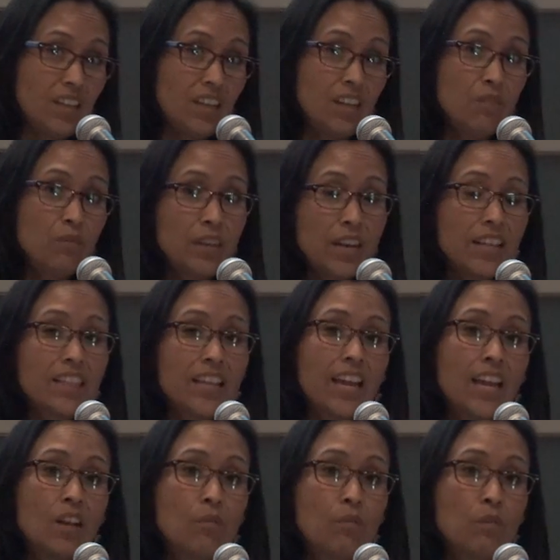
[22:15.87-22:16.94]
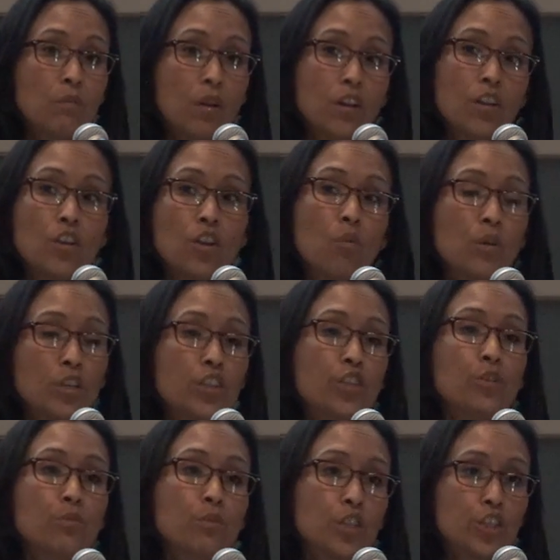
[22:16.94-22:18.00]
And at the end, we want to know what you
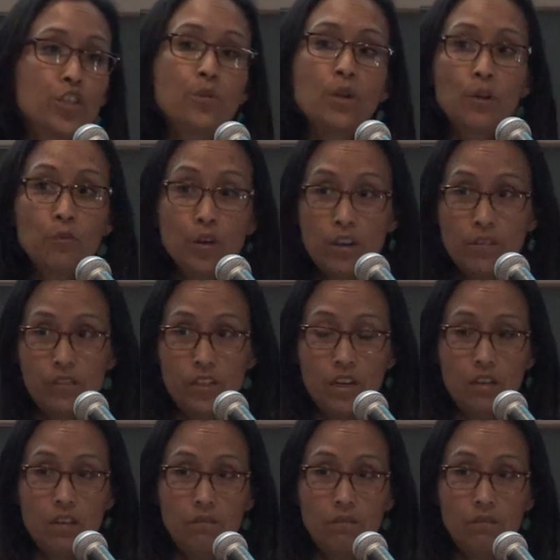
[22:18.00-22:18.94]
wish you would have done.